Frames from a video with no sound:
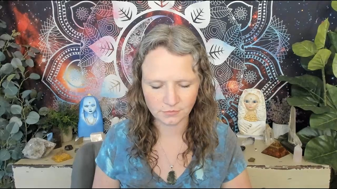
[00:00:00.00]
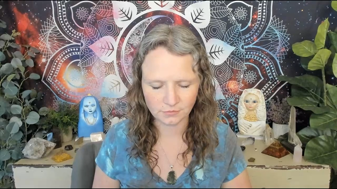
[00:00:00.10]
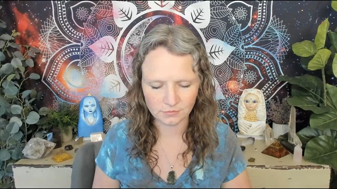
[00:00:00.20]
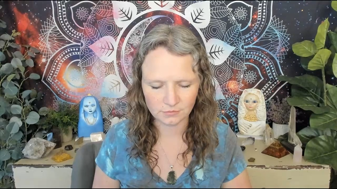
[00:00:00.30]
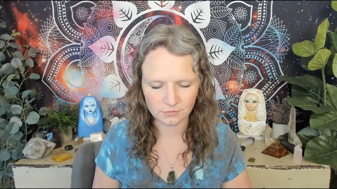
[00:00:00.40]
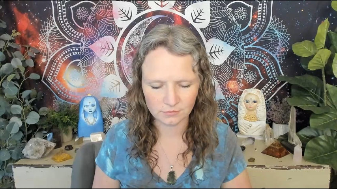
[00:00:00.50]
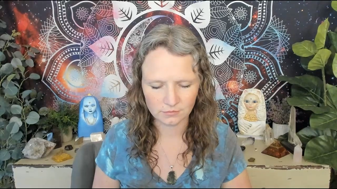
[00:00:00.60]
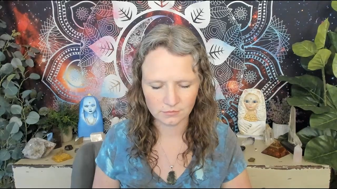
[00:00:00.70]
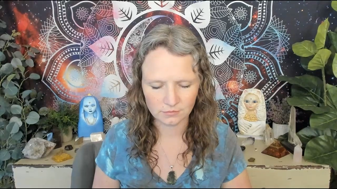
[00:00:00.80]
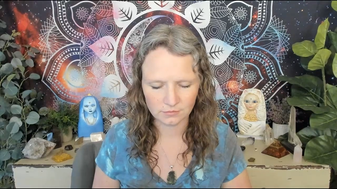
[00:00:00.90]

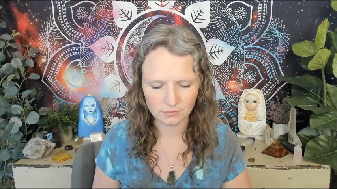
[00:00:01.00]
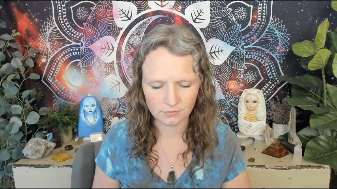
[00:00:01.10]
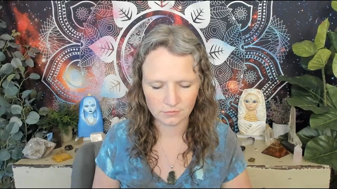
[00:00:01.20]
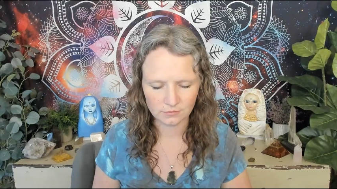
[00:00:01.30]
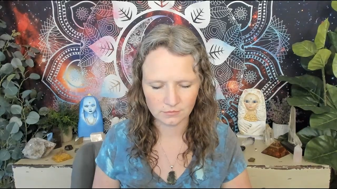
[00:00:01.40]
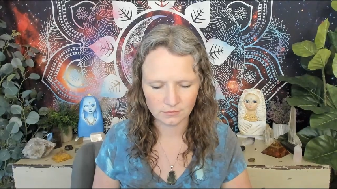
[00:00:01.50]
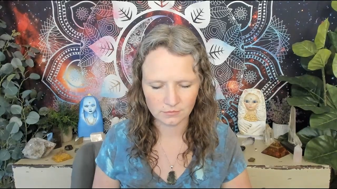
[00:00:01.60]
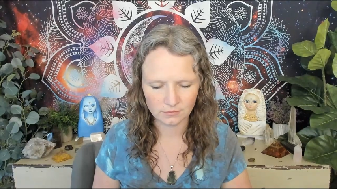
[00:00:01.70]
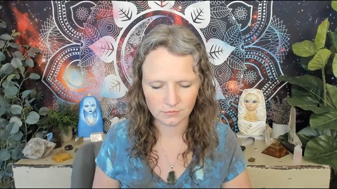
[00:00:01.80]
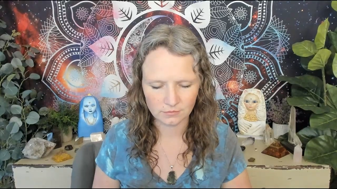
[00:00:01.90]

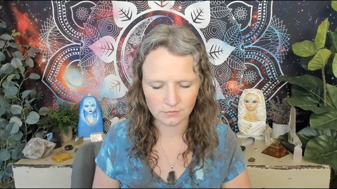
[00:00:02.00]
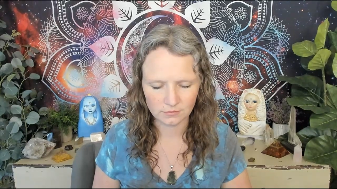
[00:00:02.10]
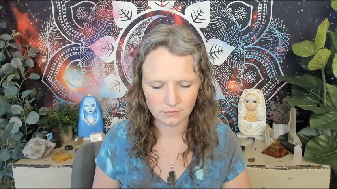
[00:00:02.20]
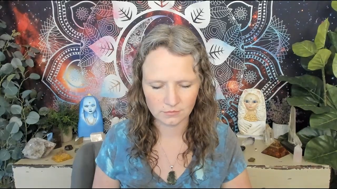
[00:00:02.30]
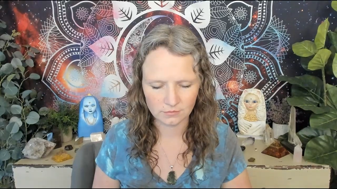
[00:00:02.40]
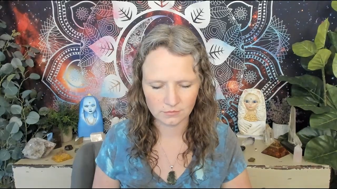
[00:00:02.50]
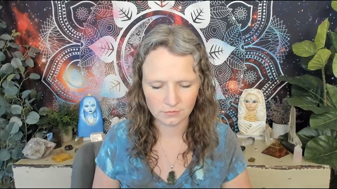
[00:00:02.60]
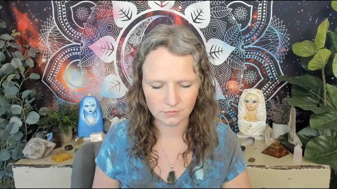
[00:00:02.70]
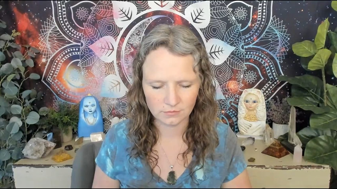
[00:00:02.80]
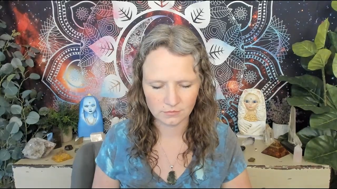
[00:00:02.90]

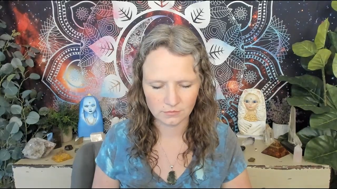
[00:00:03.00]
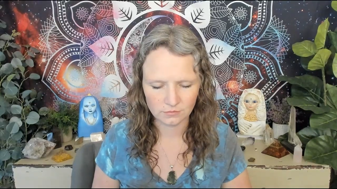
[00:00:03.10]
(silence)